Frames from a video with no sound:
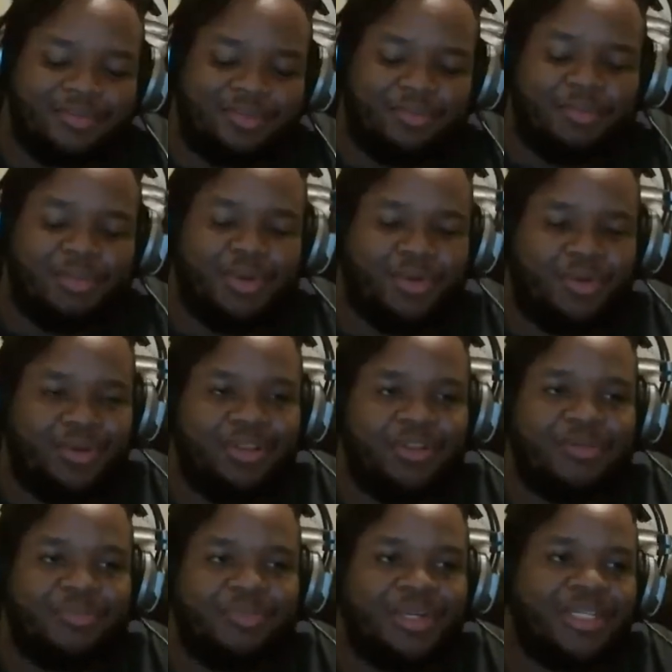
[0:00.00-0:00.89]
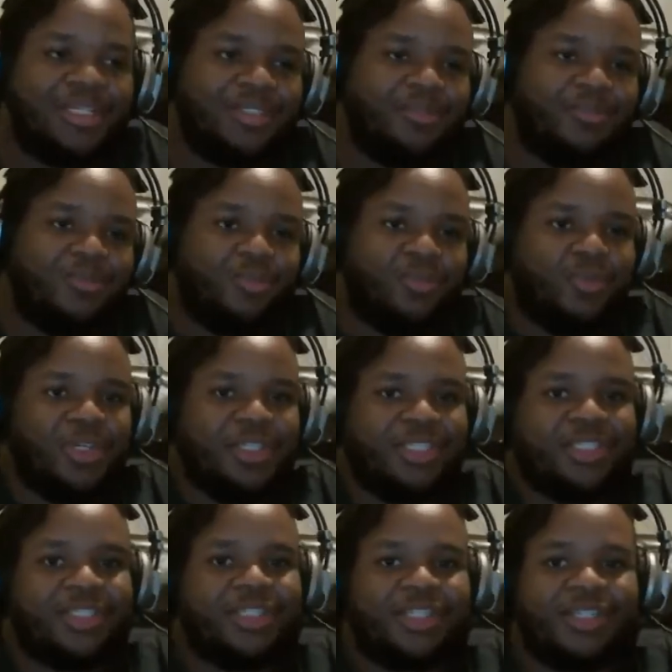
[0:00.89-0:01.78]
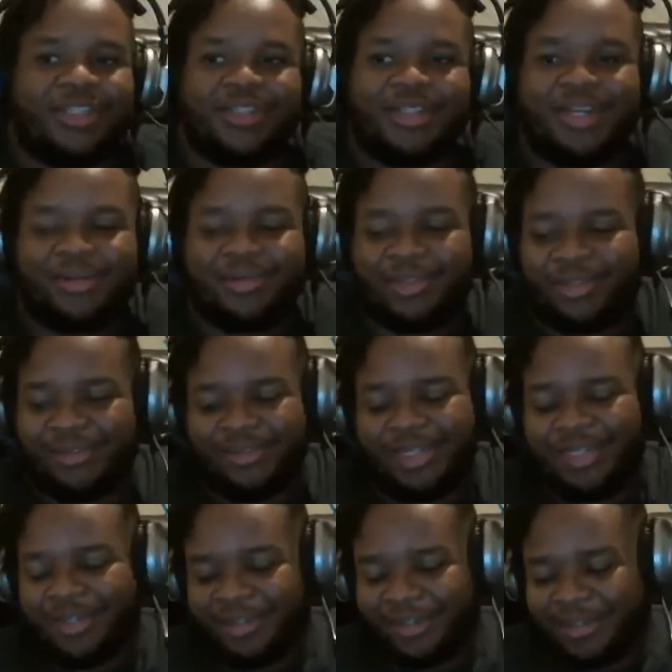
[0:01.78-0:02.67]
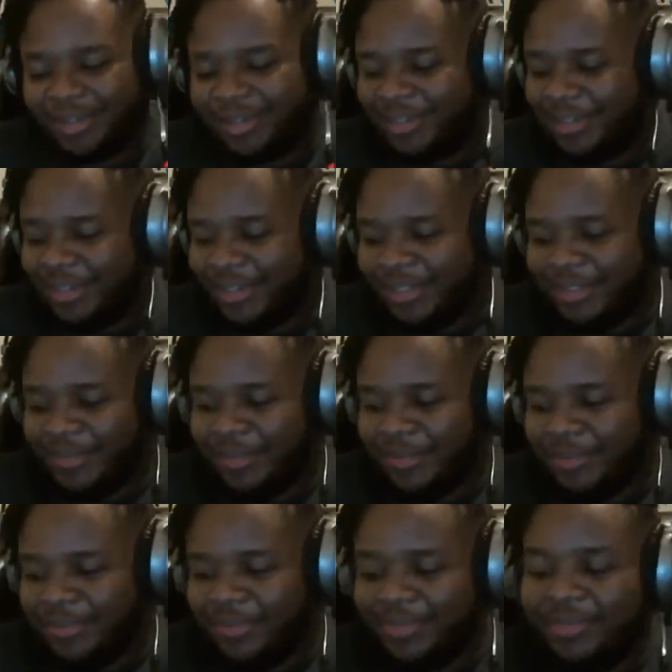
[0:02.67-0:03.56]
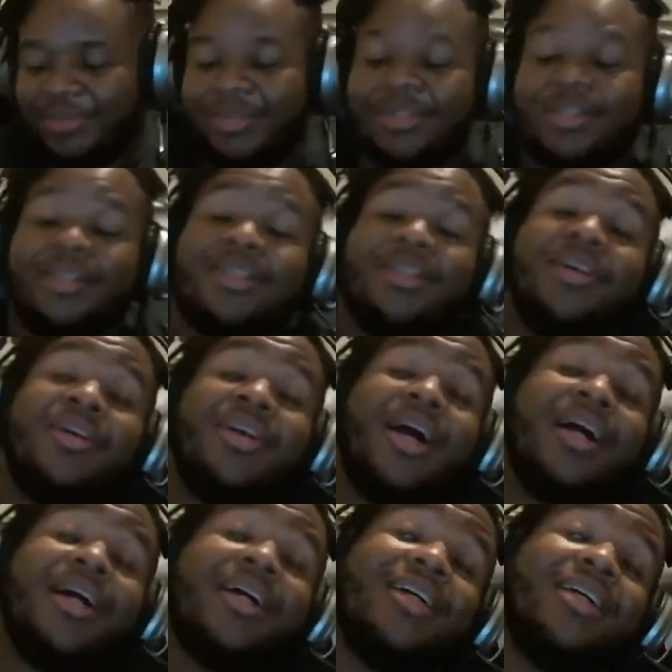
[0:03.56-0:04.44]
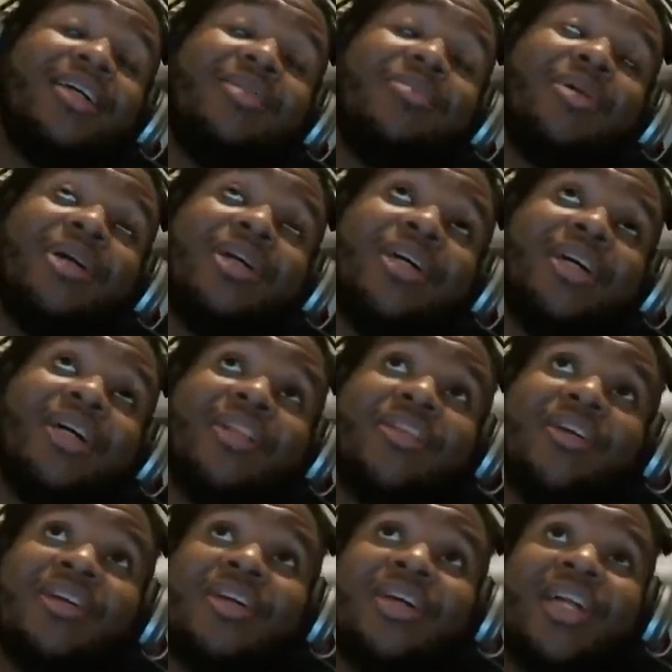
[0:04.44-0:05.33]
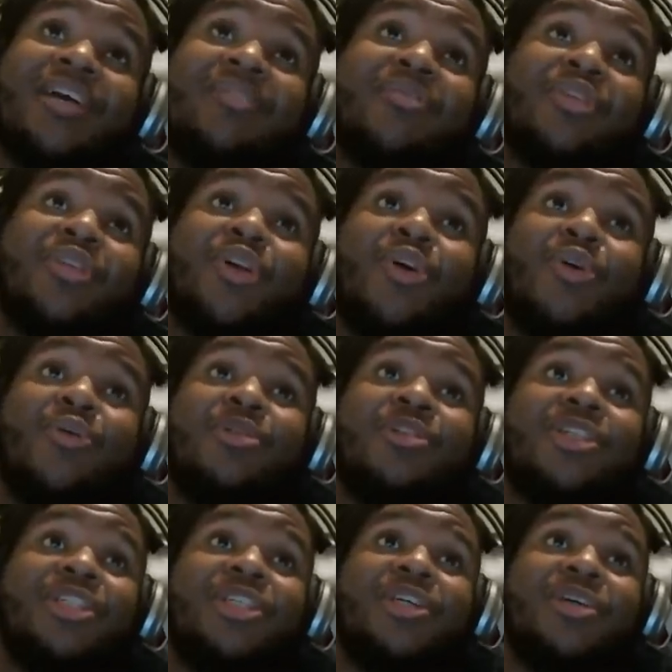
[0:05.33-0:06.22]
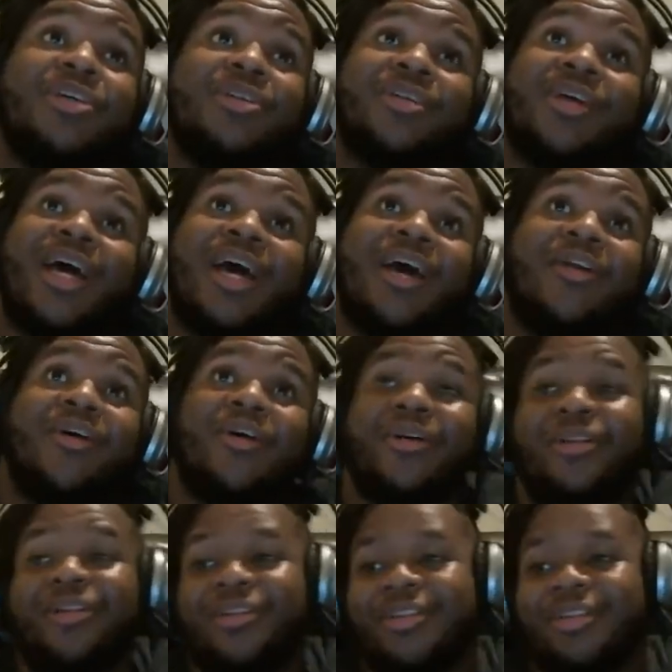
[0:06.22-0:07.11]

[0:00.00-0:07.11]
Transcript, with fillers: Beauty and the Beast recently. That was like they're not. Oh my god, they're gonna have no chill at all.